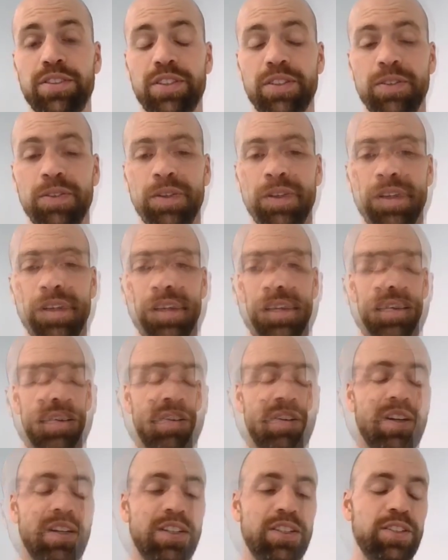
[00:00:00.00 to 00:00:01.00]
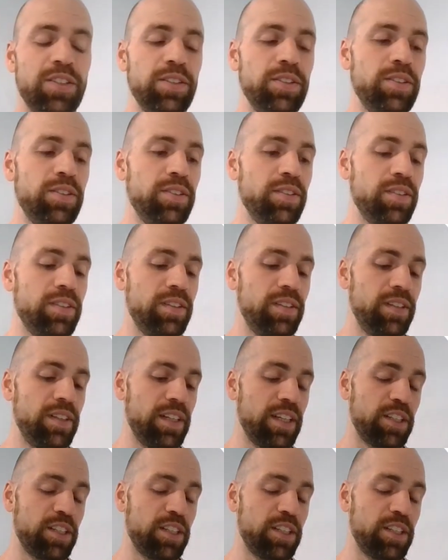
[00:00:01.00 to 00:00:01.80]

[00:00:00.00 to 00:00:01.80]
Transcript: So in order to